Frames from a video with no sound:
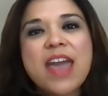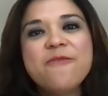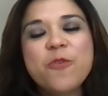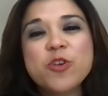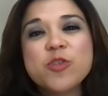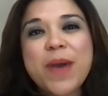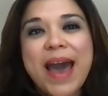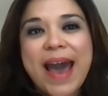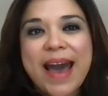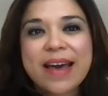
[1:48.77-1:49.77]
and forge
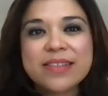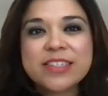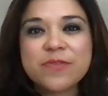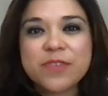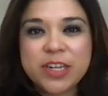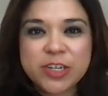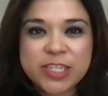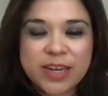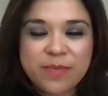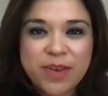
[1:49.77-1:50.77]
paths of
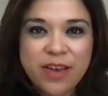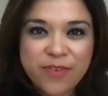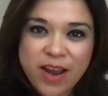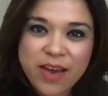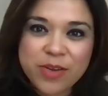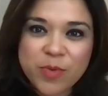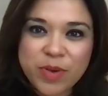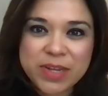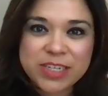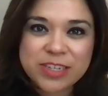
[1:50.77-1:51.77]
leadership for other
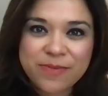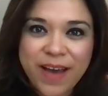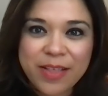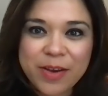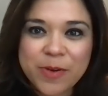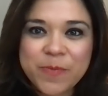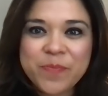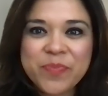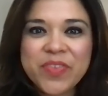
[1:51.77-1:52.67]
women to follow.